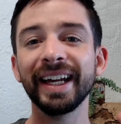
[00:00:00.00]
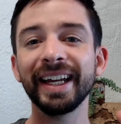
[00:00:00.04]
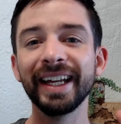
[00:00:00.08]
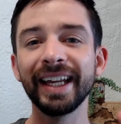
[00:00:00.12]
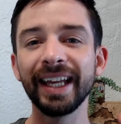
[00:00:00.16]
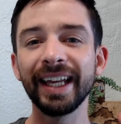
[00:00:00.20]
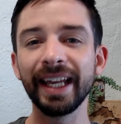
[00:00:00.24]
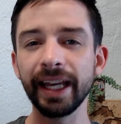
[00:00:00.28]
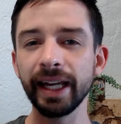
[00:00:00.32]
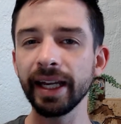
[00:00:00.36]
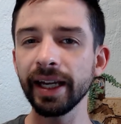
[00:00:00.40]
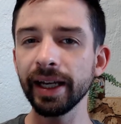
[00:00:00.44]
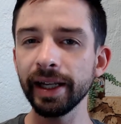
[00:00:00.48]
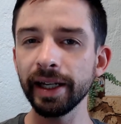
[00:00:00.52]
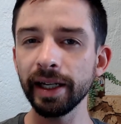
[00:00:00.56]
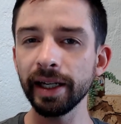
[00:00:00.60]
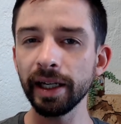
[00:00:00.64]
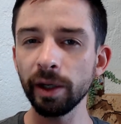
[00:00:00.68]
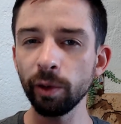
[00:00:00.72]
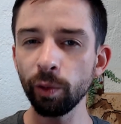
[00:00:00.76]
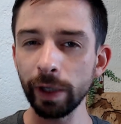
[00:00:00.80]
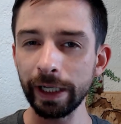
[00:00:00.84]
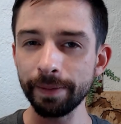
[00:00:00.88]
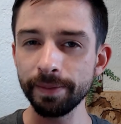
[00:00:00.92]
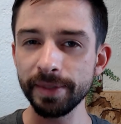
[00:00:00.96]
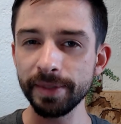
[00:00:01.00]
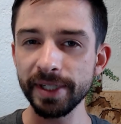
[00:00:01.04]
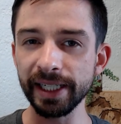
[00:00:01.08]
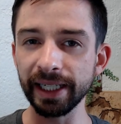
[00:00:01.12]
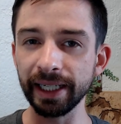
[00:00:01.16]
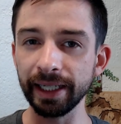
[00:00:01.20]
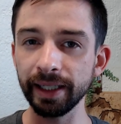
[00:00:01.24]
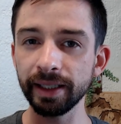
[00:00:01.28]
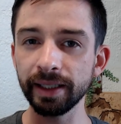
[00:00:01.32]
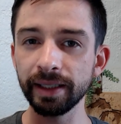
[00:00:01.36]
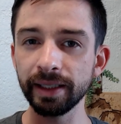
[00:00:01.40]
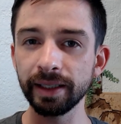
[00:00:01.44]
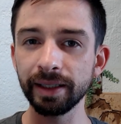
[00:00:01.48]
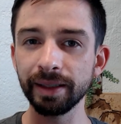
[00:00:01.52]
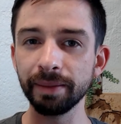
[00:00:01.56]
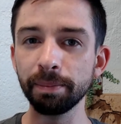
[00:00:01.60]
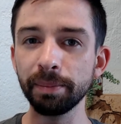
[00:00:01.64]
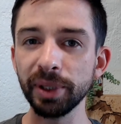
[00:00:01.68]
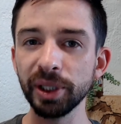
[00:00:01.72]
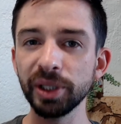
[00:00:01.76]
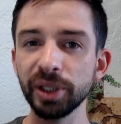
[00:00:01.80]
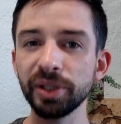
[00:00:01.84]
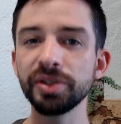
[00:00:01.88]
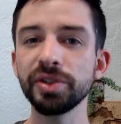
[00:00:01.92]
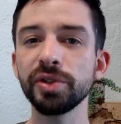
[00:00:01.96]
Can a website
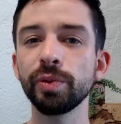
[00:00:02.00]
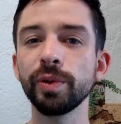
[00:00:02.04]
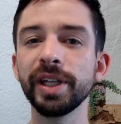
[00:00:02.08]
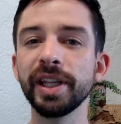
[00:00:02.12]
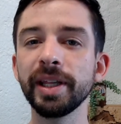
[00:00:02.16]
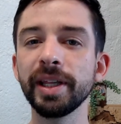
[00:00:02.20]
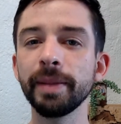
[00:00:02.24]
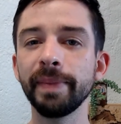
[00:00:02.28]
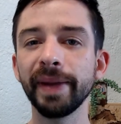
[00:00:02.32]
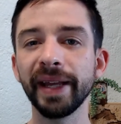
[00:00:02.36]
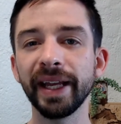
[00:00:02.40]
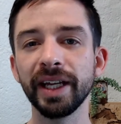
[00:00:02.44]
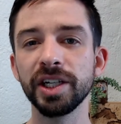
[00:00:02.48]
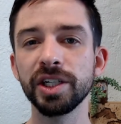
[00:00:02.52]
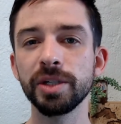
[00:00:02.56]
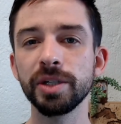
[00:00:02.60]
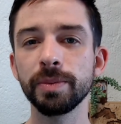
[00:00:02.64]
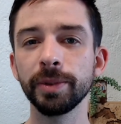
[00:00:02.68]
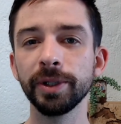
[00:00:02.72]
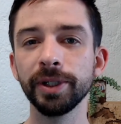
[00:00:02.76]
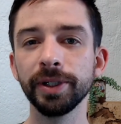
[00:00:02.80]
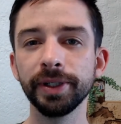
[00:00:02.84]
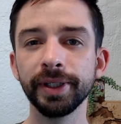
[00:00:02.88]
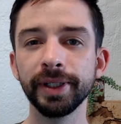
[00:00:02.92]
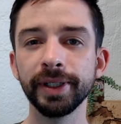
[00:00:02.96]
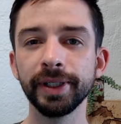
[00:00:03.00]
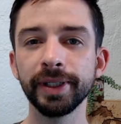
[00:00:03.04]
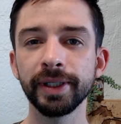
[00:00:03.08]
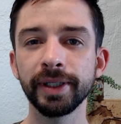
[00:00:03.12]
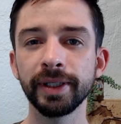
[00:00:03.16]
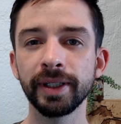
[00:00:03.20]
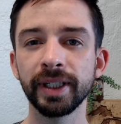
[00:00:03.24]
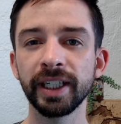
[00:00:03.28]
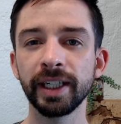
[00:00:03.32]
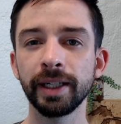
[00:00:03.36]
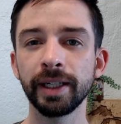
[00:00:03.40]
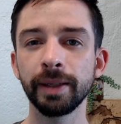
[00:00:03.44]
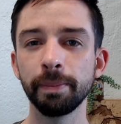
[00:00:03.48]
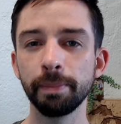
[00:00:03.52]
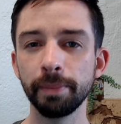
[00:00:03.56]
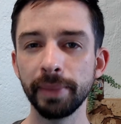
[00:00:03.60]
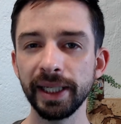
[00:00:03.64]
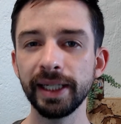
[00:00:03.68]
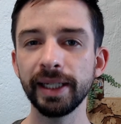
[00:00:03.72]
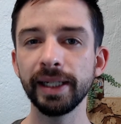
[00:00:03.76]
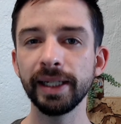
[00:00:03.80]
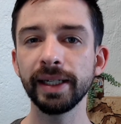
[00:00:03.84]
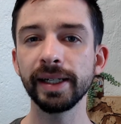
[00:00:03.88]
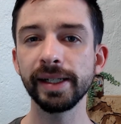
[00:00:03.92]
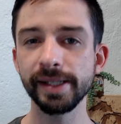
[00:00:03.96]
built with a page builder
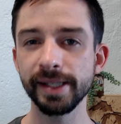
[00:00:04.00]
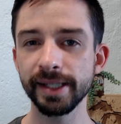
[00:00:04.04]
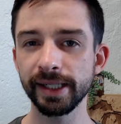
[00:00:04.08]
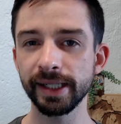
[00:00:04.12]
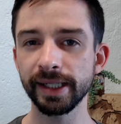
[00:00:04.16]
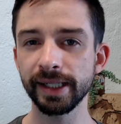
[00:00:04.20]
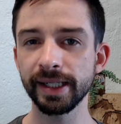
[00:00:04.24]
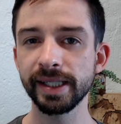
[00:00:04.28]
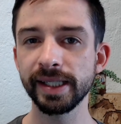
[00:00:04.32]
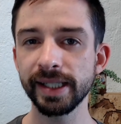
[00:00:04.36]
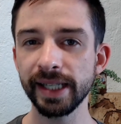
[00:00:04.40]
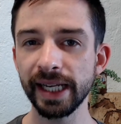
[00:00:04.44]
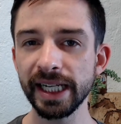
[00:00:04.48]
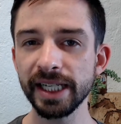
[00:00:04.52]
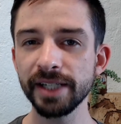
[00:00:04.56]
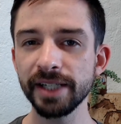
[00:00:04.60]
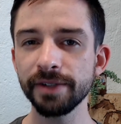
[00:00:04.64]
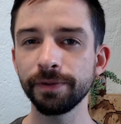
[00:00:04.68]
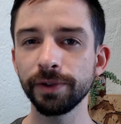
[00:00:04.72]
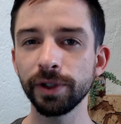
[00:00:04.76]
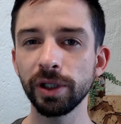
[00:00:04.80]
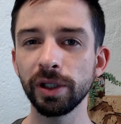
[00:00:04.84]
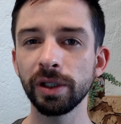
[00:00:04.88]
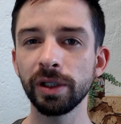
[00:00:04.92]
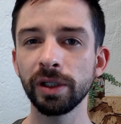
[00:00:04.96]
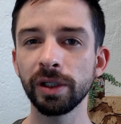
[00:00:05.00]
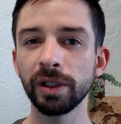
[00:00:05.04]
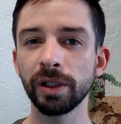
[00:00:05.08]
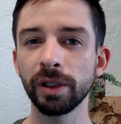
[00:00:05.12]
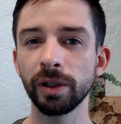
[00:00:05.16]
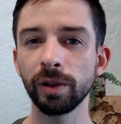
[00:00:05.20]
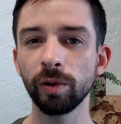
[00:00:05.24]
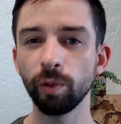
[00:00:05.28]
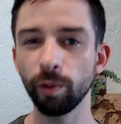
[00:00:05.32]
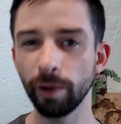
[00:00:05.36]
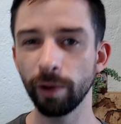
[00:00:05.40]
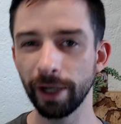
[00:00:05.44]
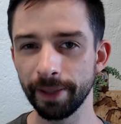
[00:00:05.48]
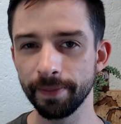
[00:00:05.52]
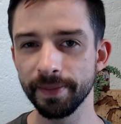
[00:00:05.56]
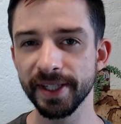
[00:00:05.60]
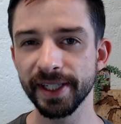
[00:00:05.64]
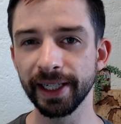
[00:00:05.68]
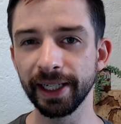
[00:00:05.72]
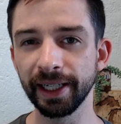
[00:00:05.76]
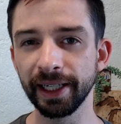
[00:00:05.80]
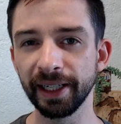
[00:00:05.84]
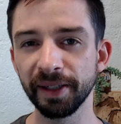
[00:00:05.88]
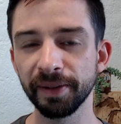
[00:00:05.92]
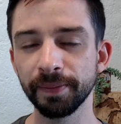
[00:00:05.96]
be a successful
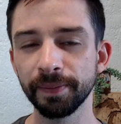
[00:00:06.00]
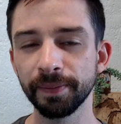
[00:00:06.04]
website?